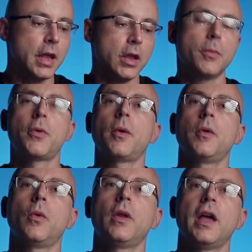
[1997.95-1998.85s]
you
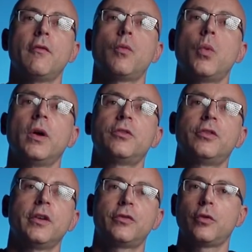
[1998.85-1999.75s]
probably only have one
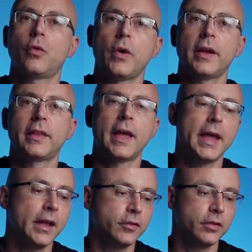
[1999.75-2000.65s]
chance to crank that
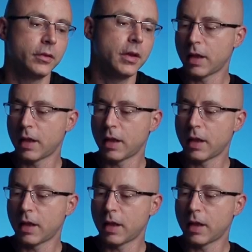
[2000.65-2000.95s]
engine.